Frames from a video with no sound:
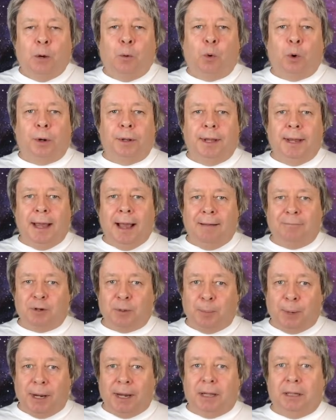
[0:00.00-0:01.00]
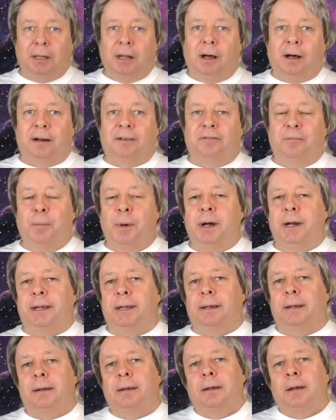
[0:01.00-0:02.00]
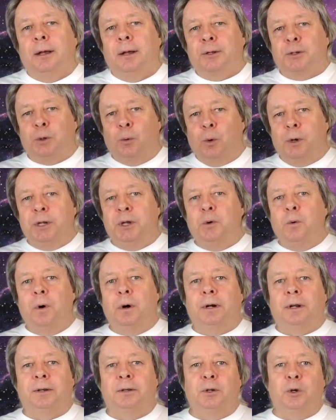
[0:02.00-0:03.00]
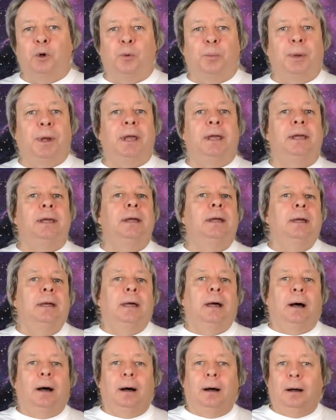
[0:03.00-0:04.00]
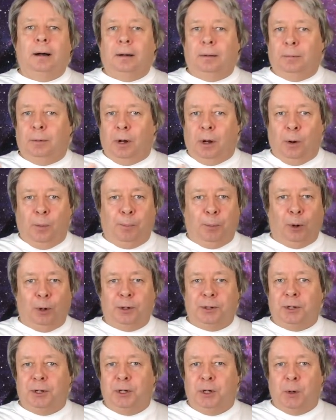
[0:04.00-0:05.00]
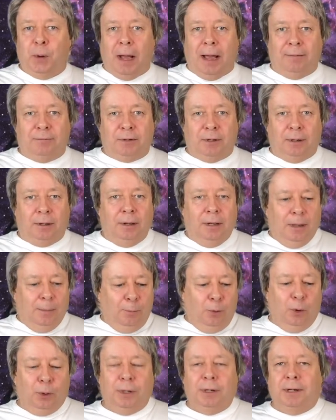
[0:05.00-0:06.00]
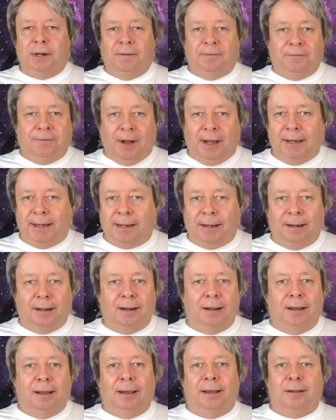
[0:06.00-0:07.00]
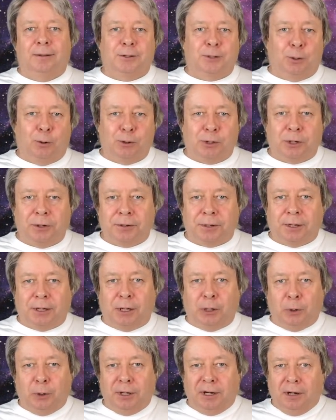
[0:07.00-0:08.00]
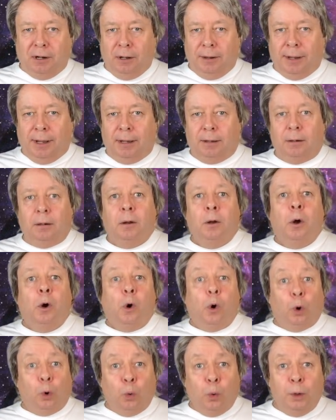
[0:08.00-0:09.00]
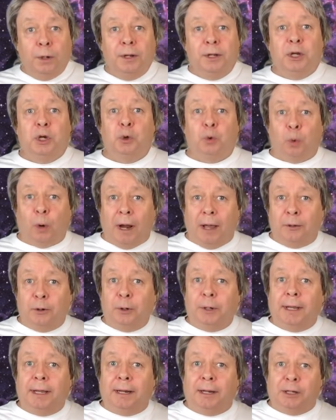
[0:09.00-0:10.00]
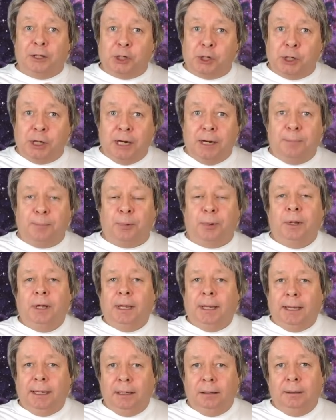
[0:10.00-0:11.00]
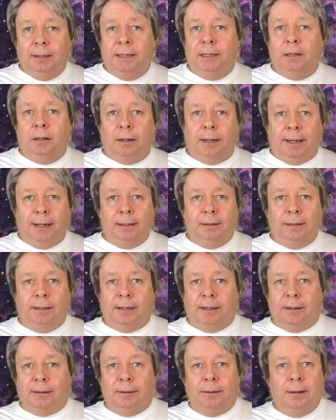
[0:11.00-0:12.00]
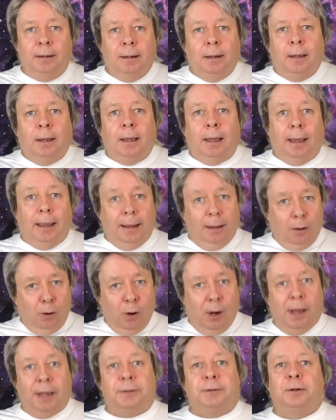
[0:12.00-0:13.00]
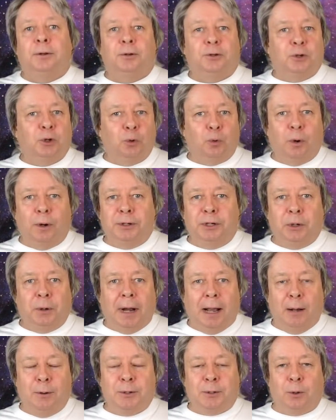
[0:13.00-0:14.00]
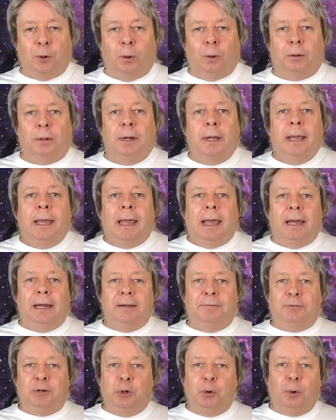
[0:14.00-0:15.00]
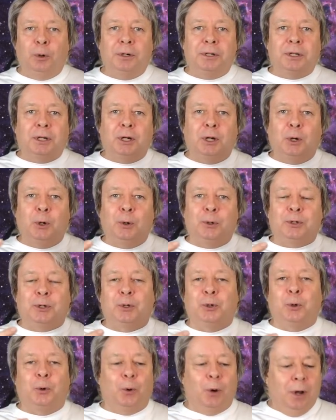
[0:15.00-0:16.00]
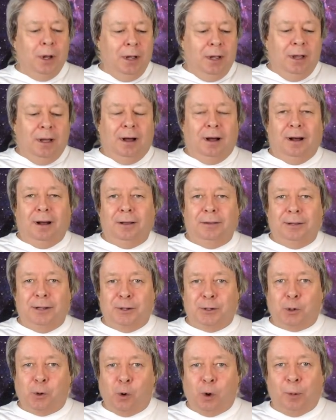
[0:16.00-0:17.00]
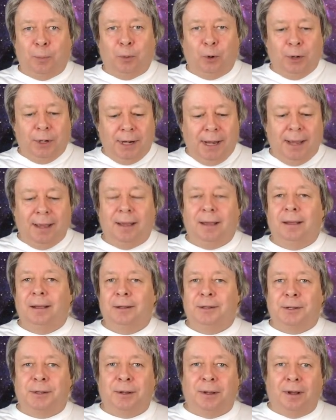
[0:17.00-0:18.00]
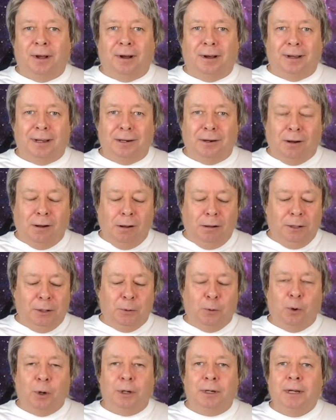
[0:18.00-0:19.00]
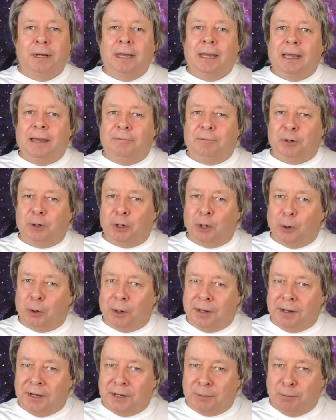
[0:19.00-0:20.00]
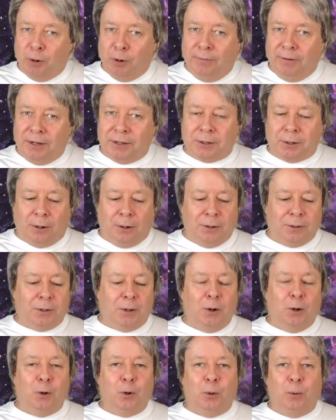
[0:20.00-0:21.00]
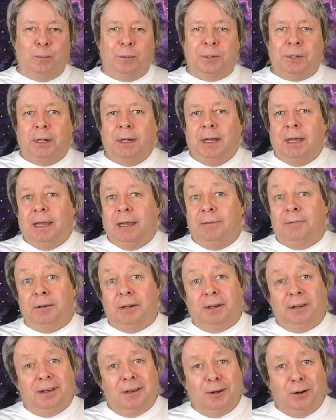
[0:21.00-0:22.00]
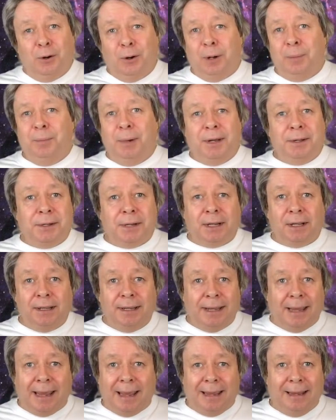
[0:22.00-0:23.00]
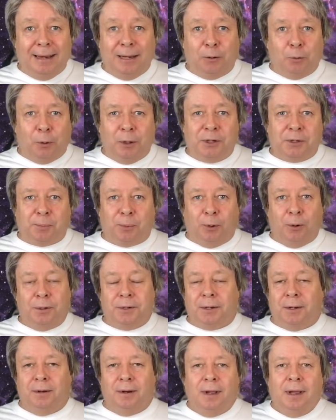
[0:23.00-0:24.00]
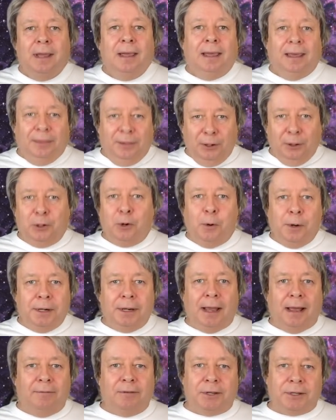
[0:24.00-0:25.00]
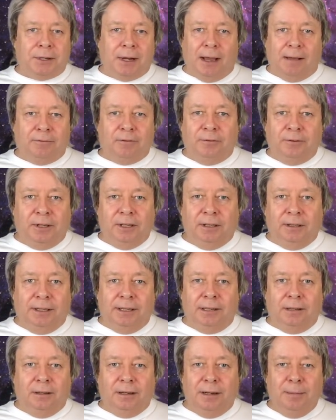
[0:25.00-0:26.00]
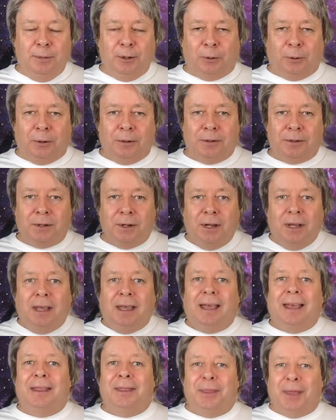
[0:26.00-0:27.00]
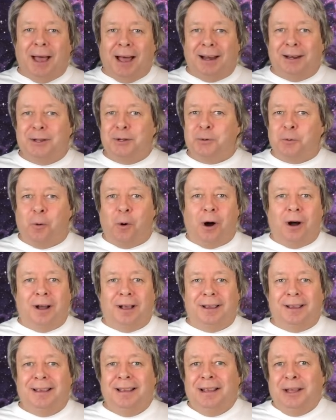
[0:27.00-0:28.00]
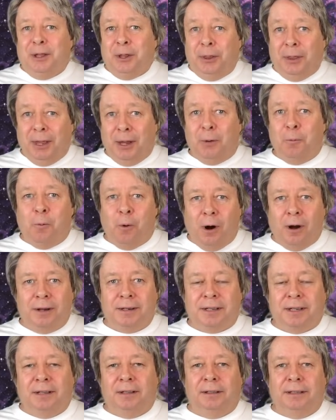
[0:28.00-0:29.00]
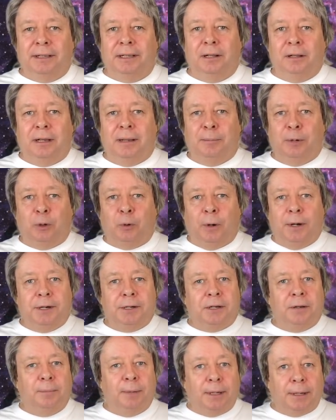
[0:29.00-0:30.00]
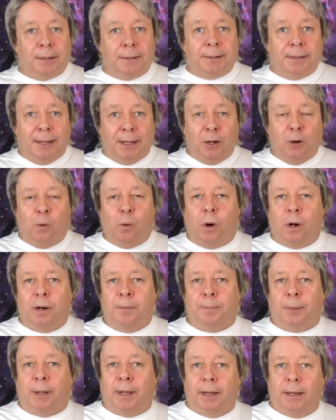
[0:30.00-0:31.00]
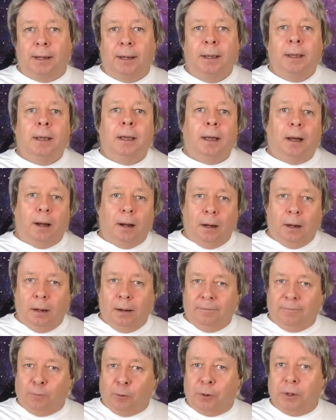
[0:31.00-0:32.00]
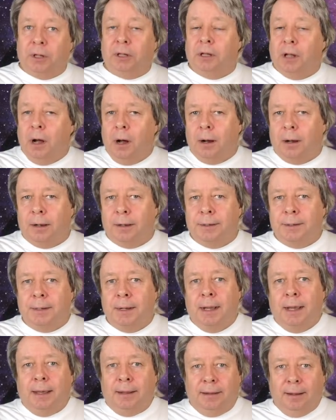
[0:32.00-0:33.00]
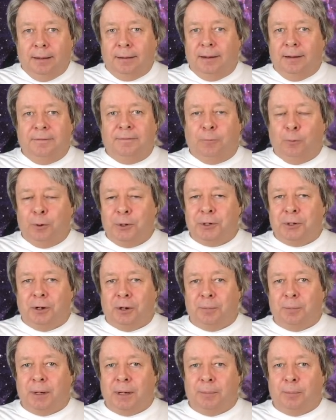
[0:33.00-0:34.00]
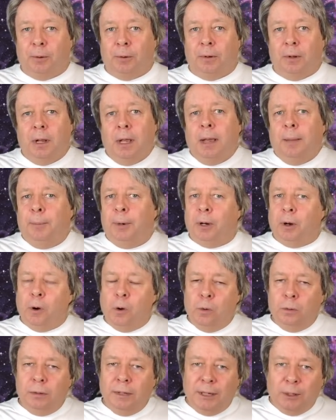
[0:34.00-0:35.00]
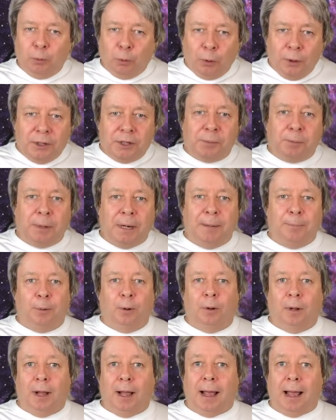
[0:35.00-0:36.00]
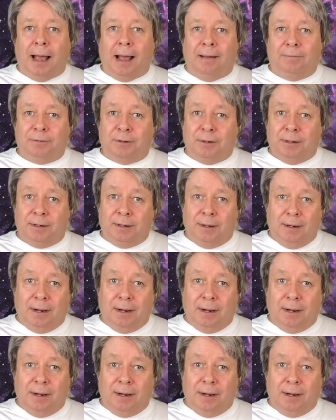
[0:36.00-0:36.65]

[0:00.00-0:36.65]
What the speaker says: where they have to pay a lot of money. So, what do you want to do? Pay a person you have to put into FICA and Social Security and all that? Or wouldn't you rather get a cheap illegal alien to run your household? And if you were to go to these corporate heads in Hollywood, if you go to these movie stars' homes, if and basically any rich person, they're going to have a staff of illegal immigrants. And that is why they want illegal immigration, because they don't want to pay for the laws that they forced on people. But only rich people have to